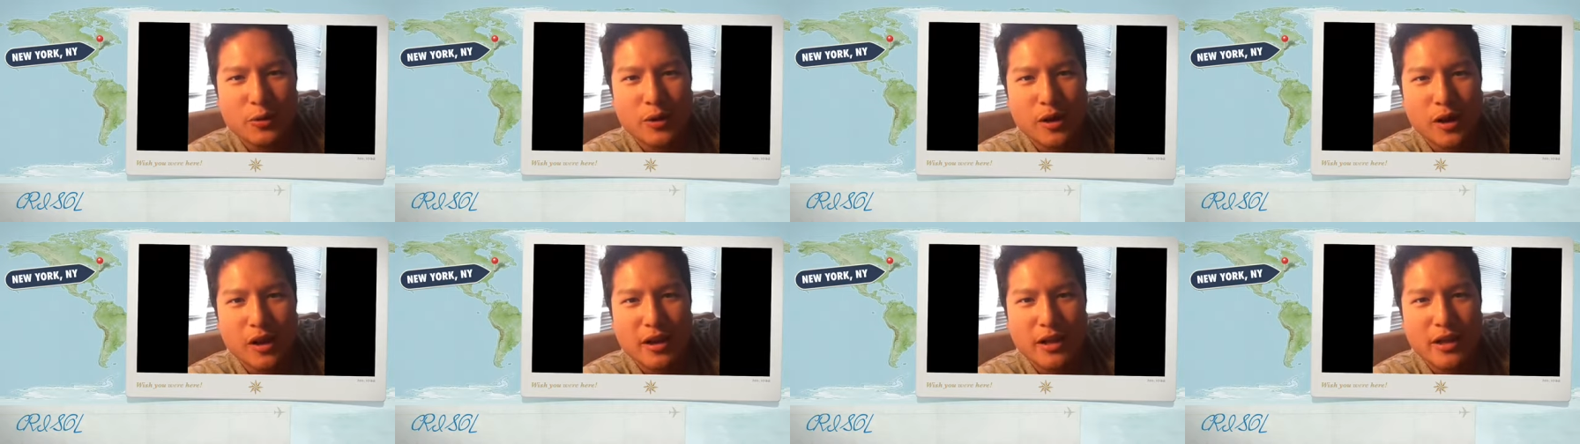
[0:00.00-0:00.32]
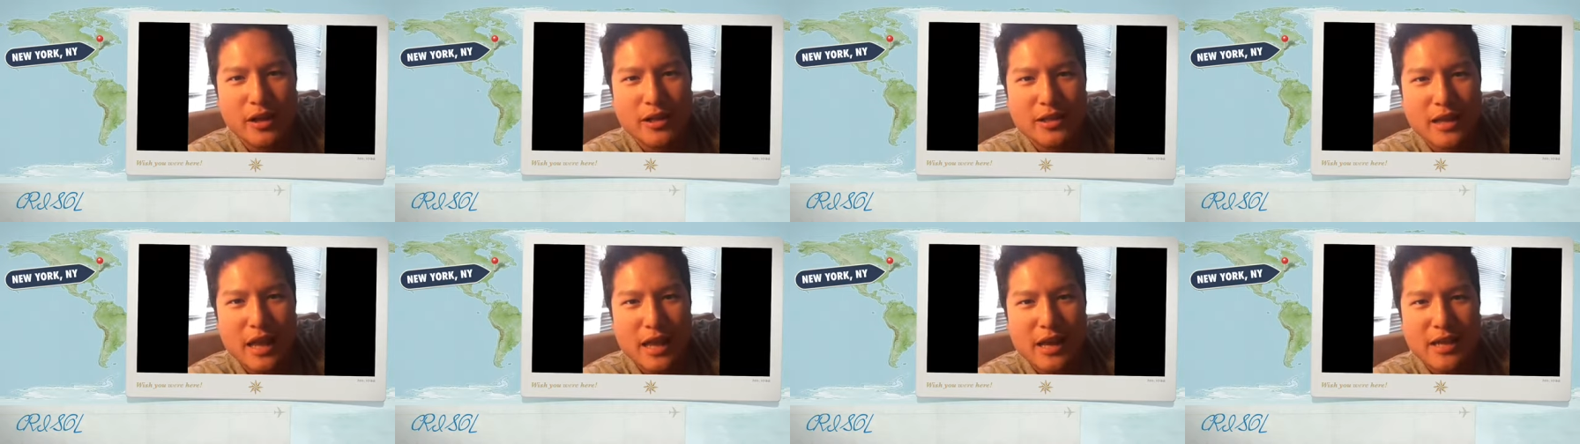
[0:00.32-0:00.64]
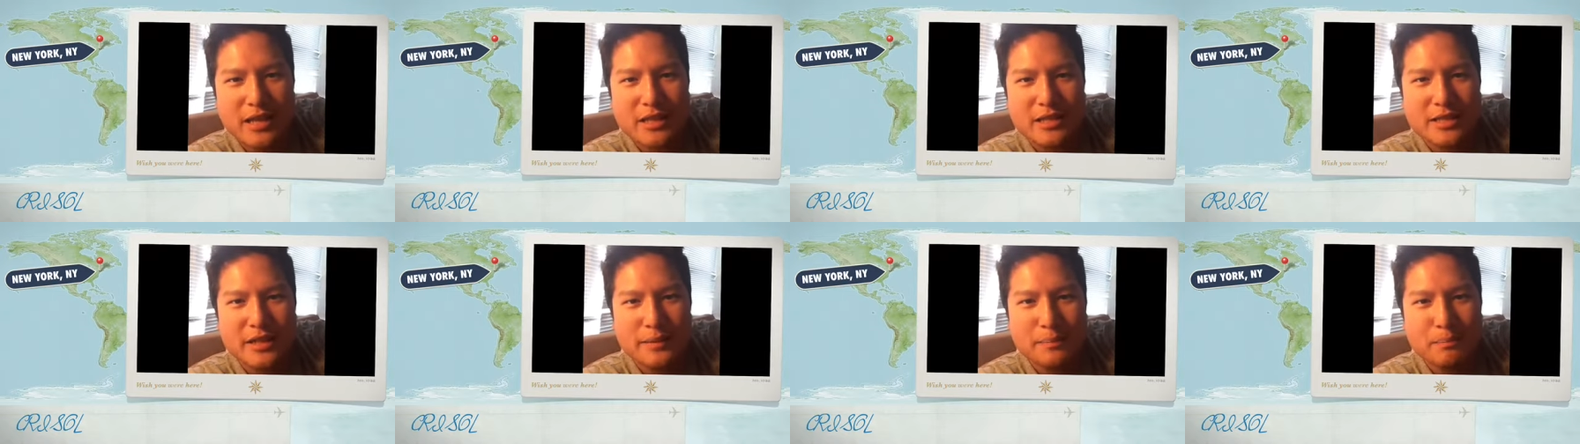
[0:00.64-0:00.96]
well and that
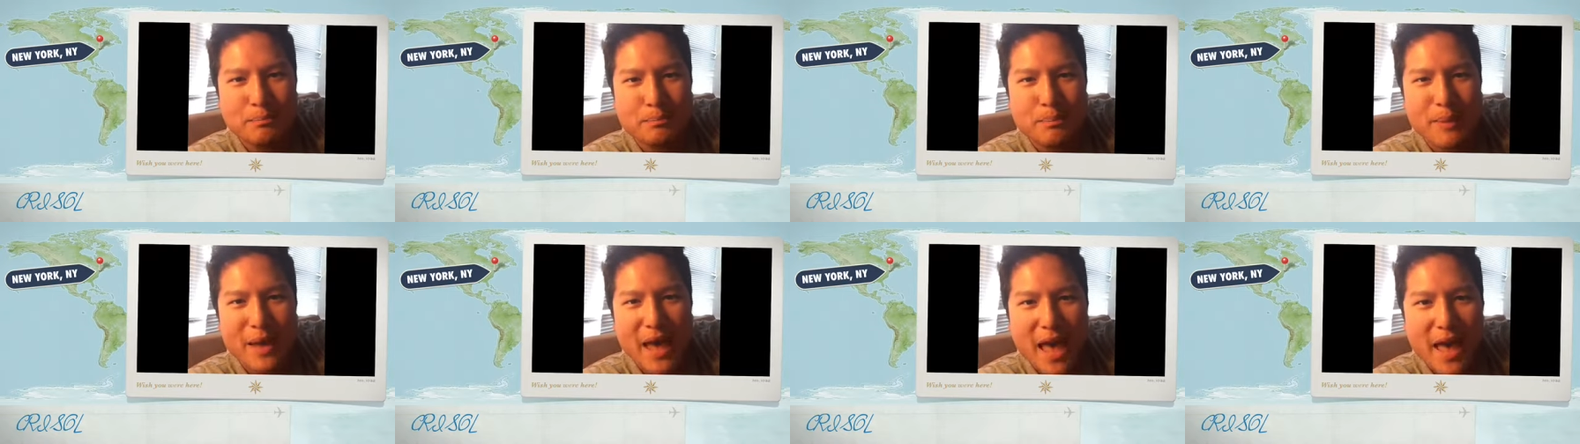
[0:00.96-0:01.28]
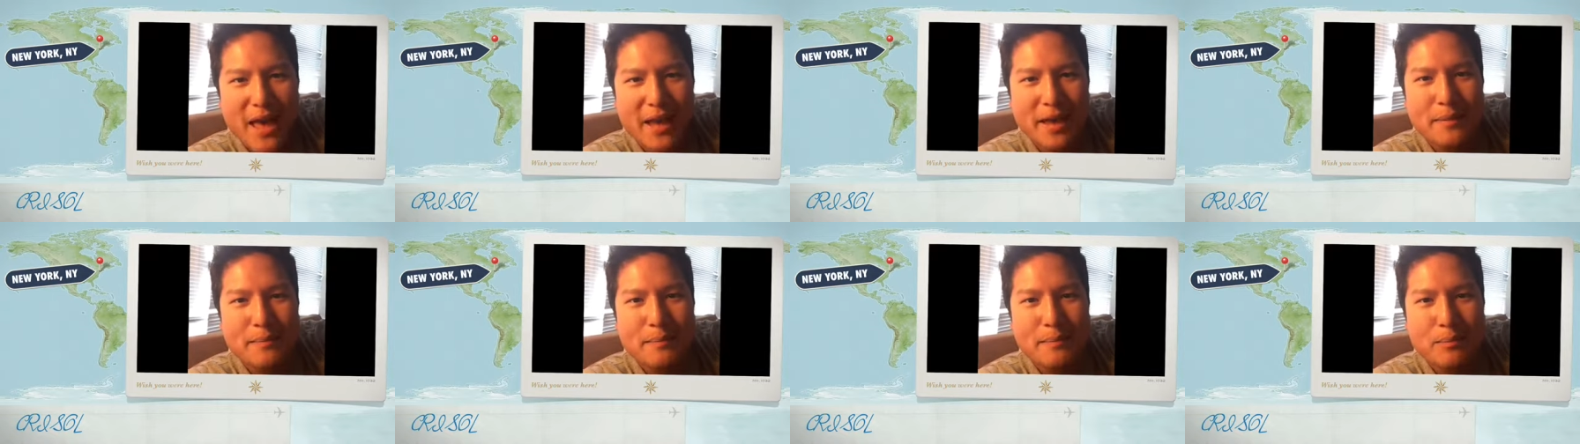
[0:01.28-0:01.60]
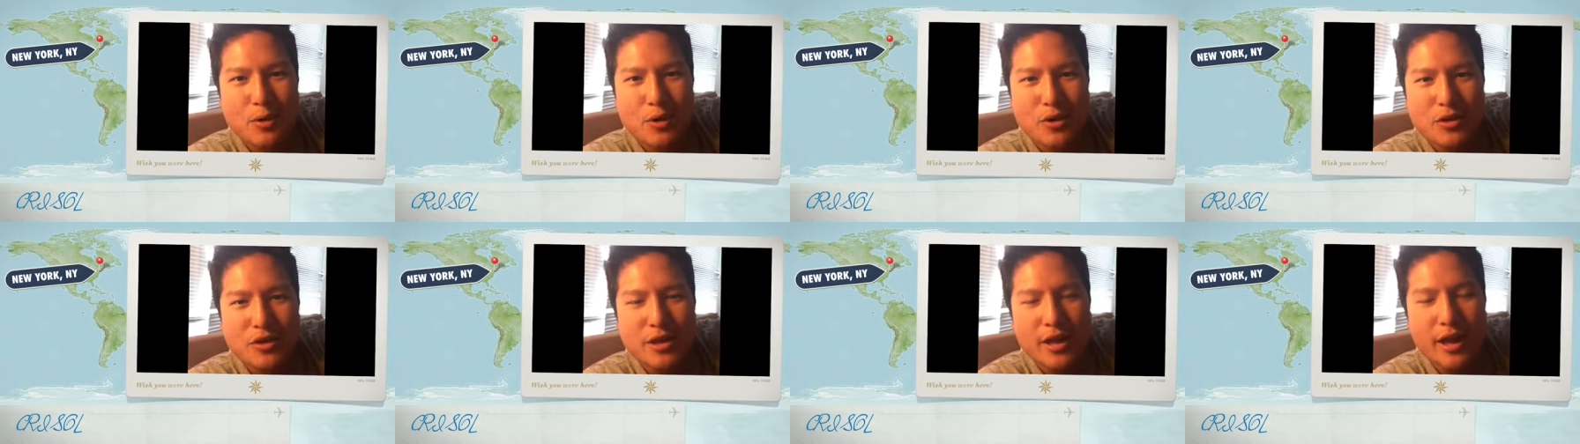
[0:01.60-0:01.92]
it's a bang
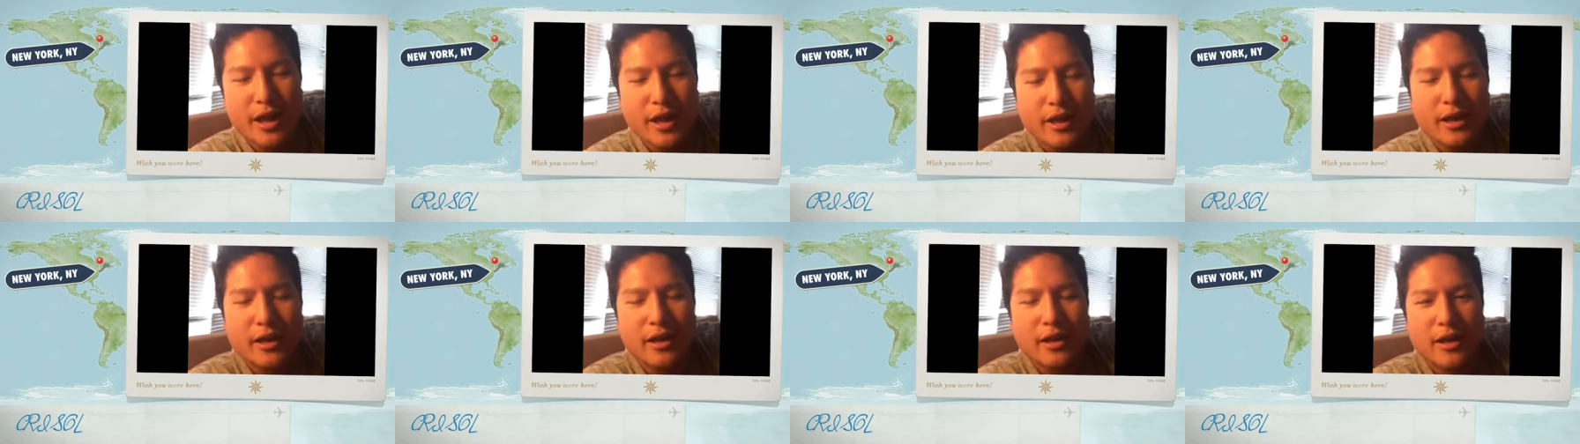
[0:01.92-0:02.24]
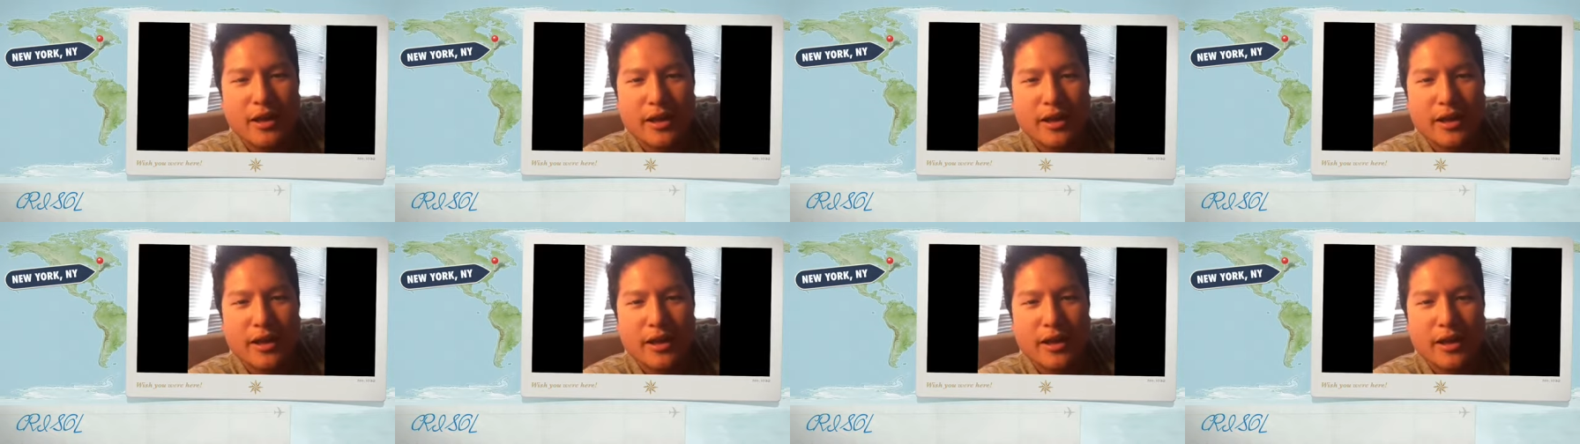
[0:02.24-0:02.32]
birthday.